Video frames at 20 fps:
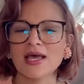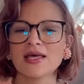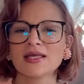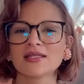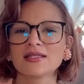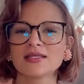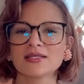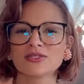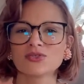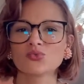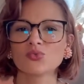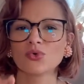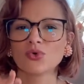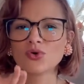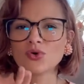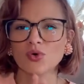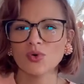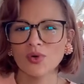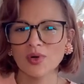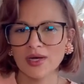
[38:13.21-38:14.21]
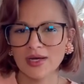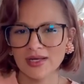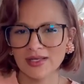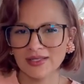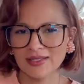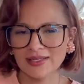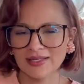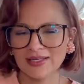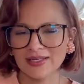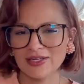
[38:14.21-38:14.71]
This will
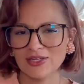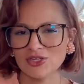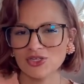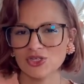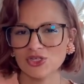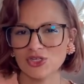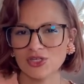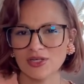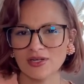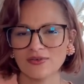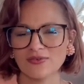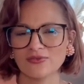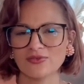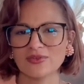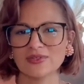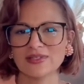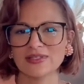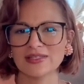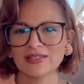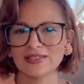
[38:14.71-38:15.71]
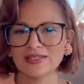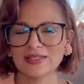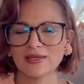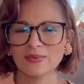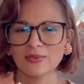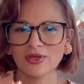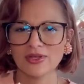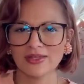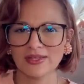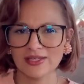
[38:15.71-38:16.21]
quickly shift the
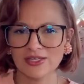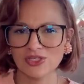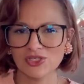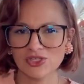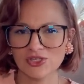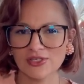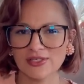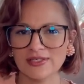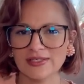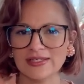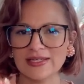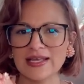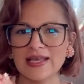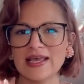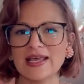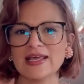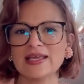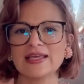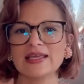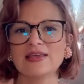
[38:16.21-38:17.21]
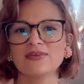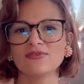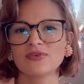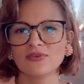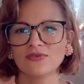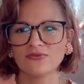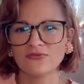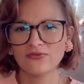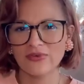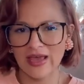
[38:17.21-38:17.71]
simulation
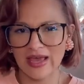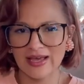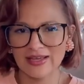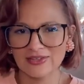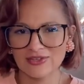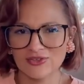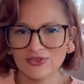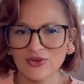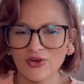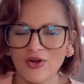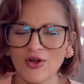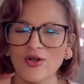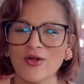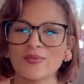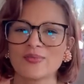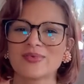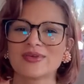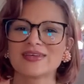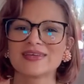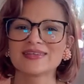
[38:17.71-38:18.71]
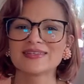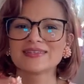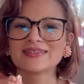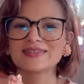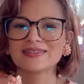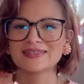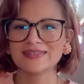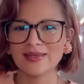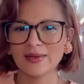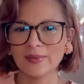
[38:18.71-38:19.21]
even faster, because the
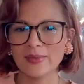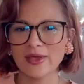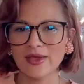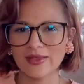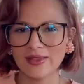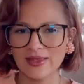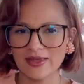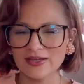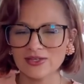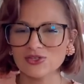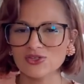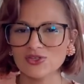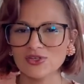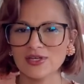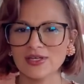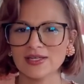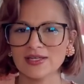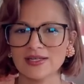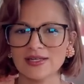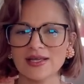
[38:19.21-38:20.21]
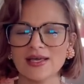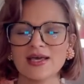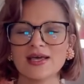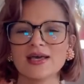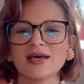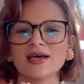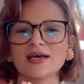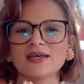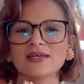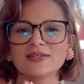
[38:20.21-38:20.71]
simulation
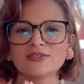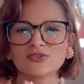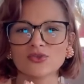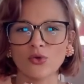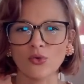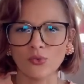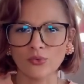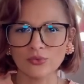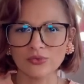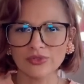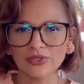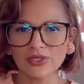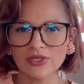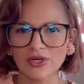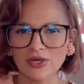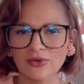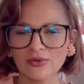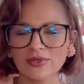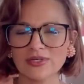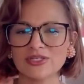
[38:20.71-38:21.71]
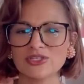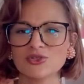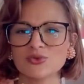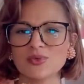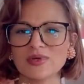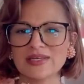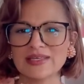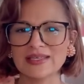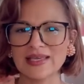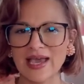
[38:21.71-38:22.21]
is only going to
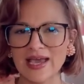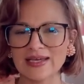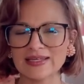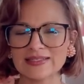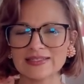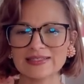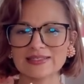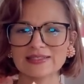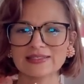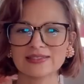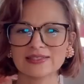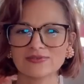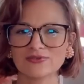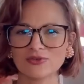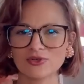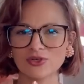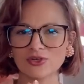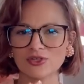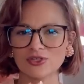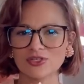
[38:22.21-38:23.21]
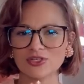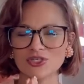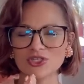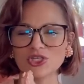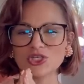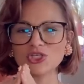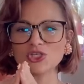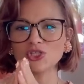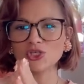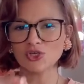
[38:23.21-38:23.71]
again deliver unto
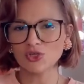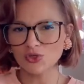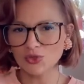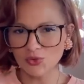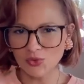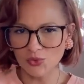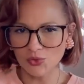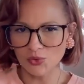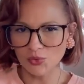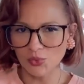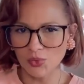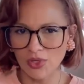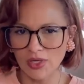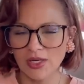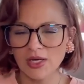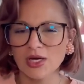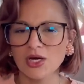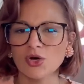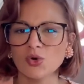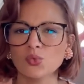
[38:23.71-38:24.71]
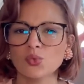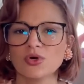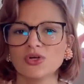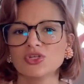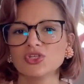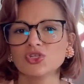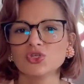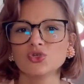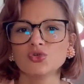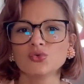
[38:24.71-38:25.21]
you what
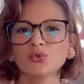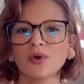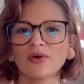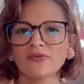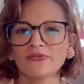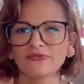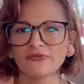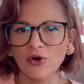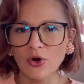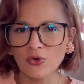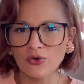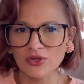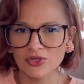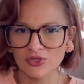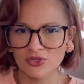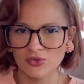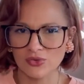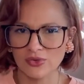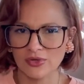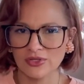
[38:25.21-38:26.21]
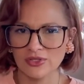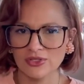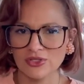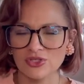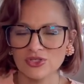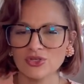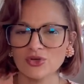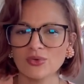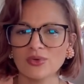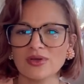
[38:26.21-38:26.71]
you focus on.
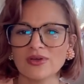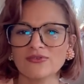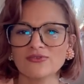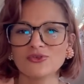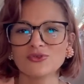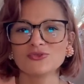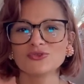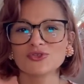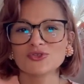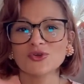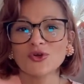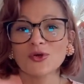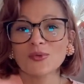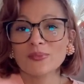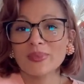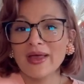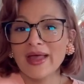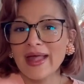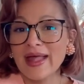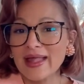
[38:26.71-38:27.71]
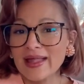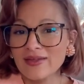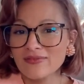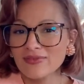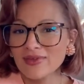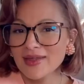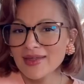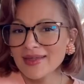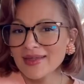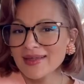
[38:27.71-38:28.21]
So if you start
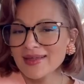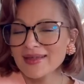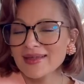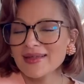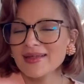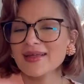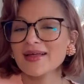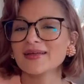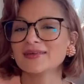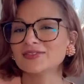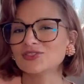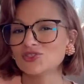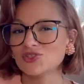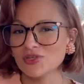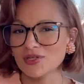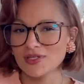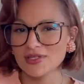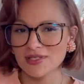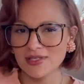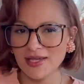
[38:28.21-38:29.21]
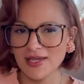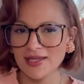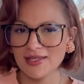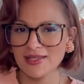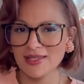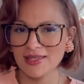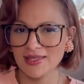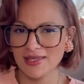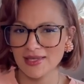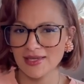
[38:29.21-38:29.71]
behaving just like the
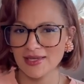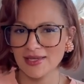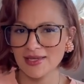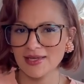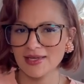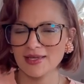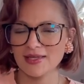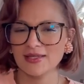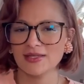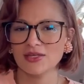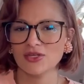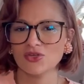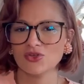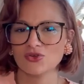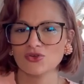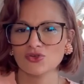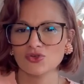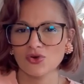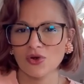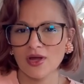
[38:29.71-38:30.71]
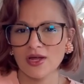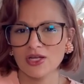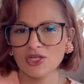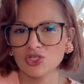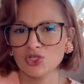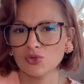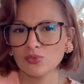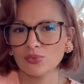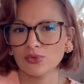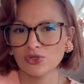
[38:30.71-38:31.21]
thing that you're trying
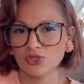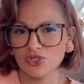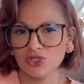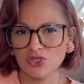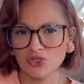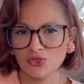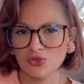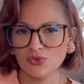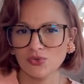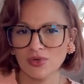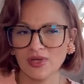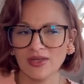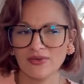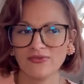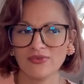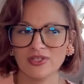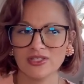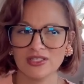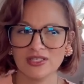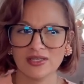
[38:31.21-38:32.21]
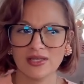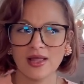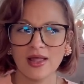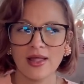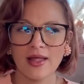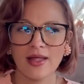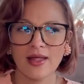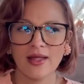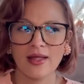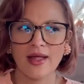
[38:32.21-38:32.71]
to pursue, if it's
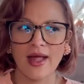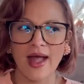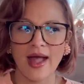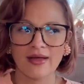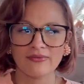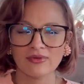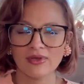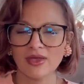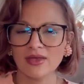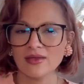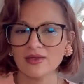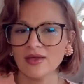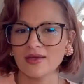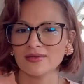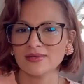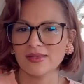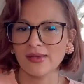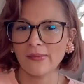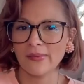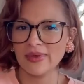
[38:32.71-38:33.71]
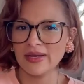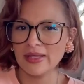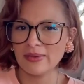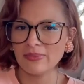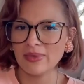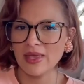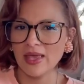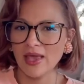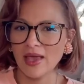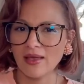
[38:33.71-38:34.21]
having somebody
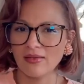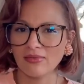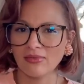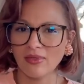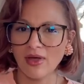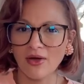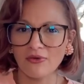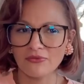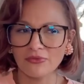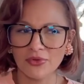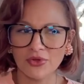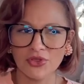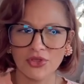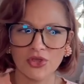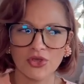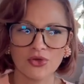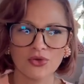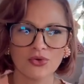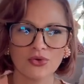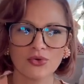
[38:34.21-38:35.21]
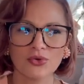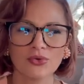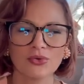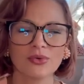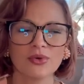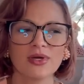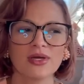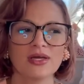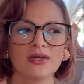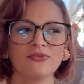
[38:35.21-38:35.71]
be in love with you,
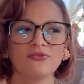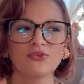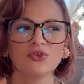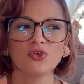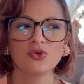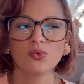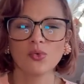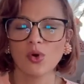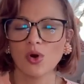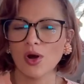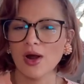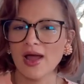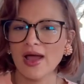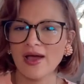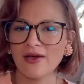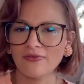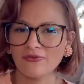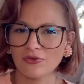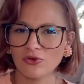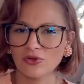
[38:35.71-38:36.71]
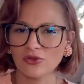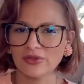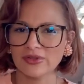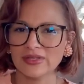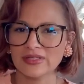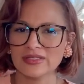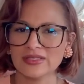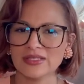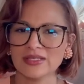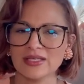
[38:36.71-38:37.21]
if you are
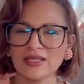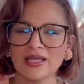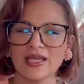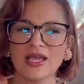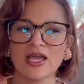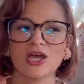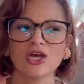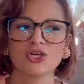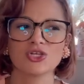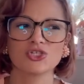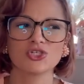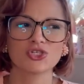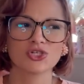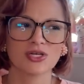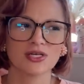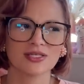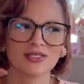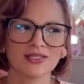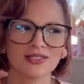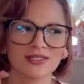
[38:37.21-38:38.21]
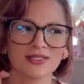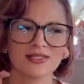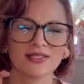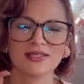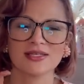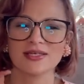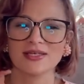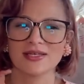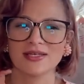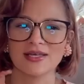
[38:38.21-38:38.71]
effortlessly just
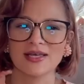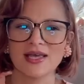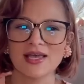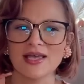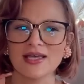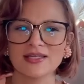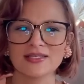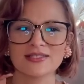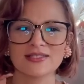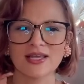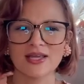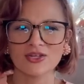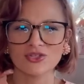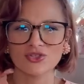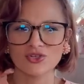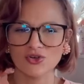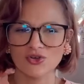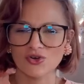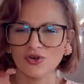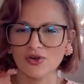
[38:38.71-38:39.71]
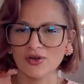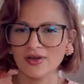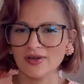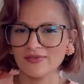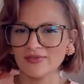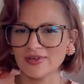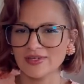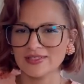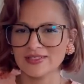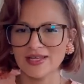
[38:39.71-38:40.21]
the center of
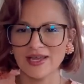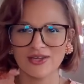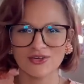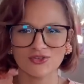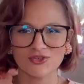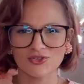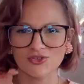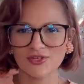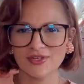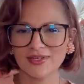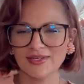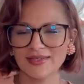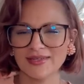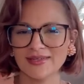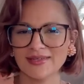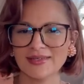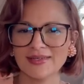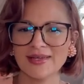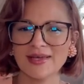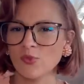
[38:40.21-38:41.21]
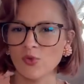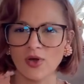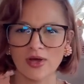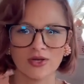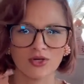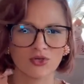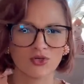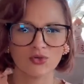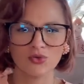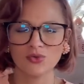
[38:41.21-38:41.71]
attention, one
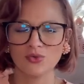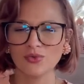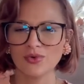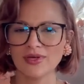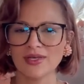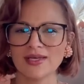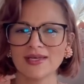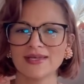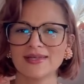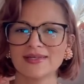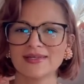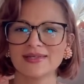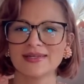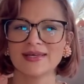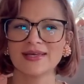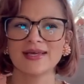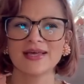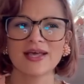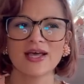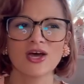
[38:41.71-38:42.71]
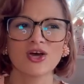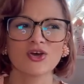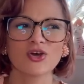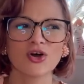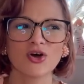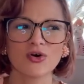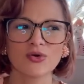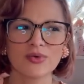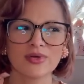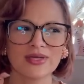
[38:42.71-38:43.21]
who can
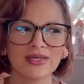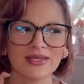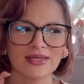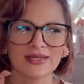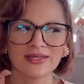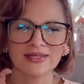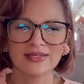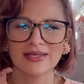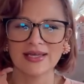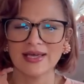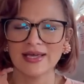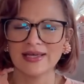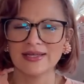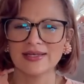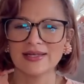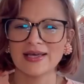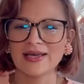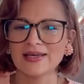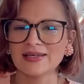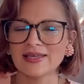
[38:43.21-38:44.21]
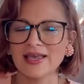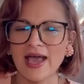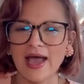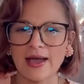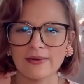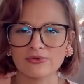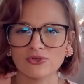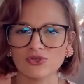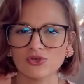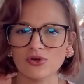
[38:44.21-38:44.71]
go in and
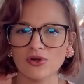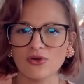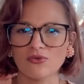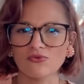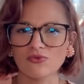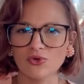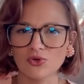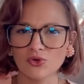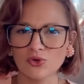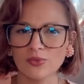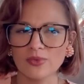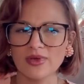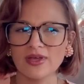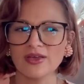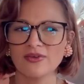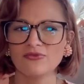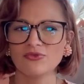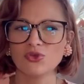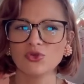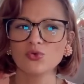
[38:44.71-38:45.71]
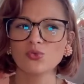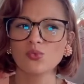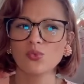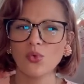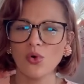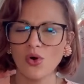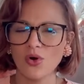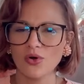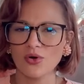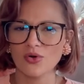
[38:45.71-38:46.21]
capture a room, if you
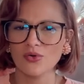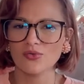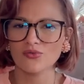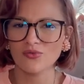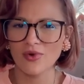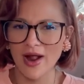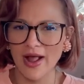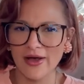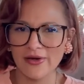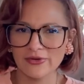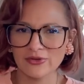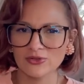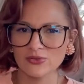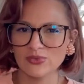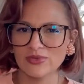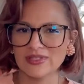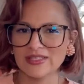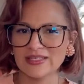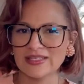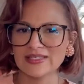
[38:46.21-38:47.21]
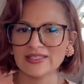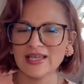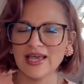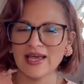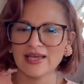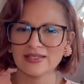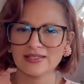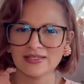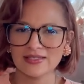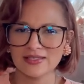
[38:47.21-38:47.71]
walk around with this
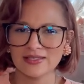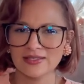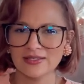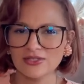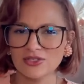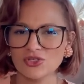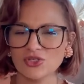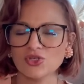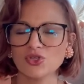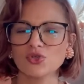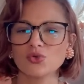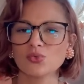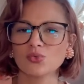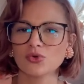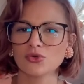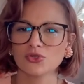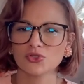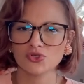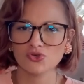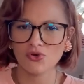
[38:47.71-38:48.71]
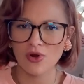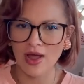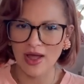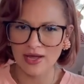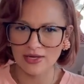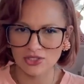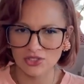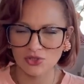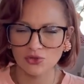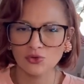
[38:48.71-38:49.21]
essence, you will
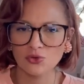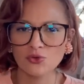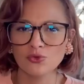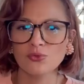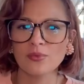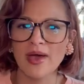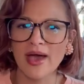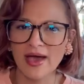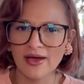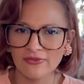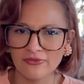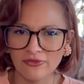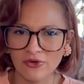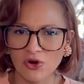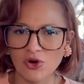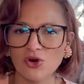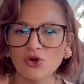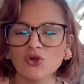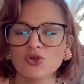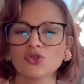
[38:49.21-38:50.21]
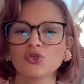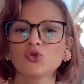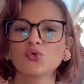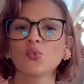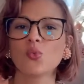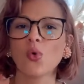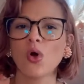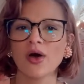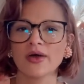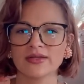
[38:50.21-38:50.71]
attract whomever you
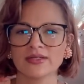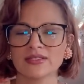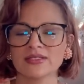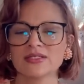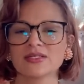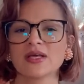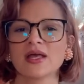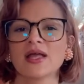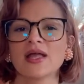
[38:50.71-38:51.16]
want.